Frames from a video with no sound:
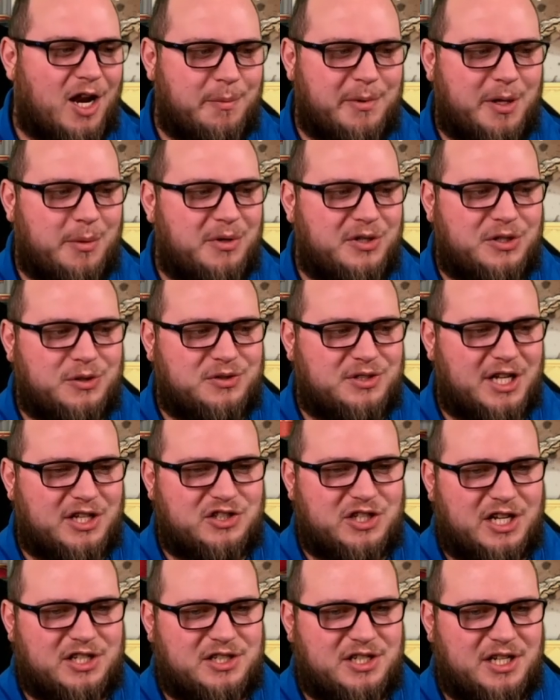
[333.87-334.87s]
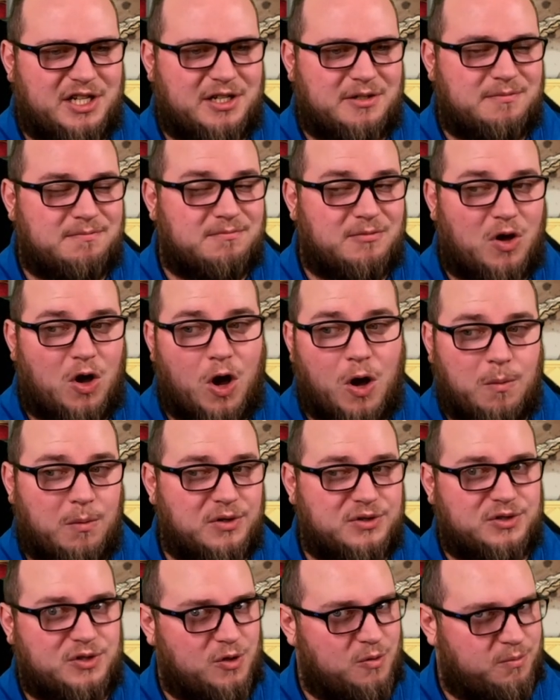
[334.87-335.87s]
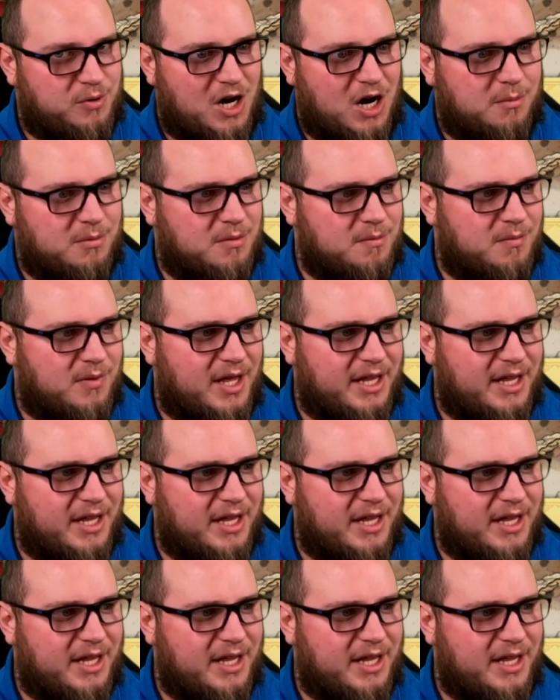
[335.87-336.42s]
I'll be able to do stage 18 almost no problem.